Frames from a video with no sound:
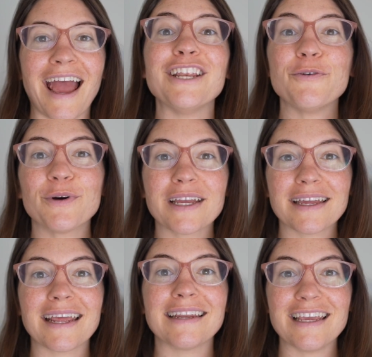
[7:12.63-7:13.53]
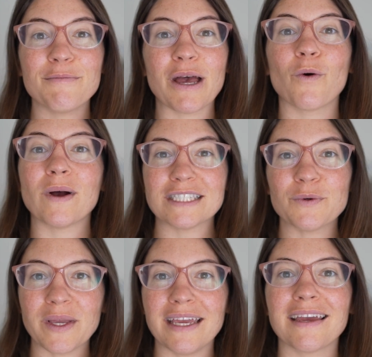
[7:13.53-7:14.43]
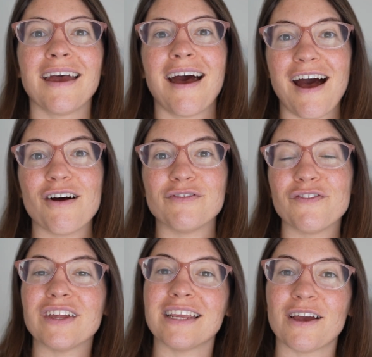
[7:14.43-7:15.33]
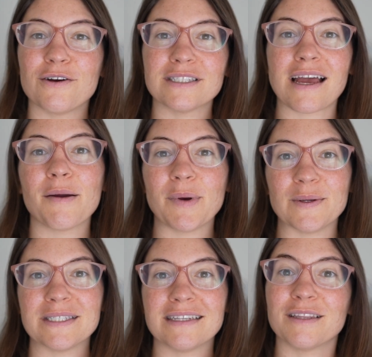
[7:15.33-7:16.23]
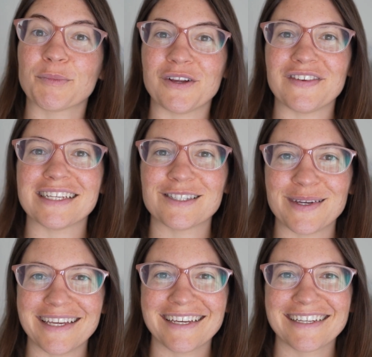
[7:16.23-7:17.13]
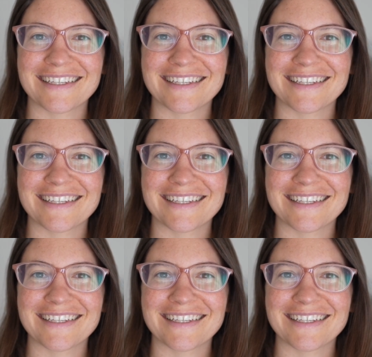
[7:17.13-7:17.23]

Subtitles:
and you will get an email once a week of the videos I posted the previous week.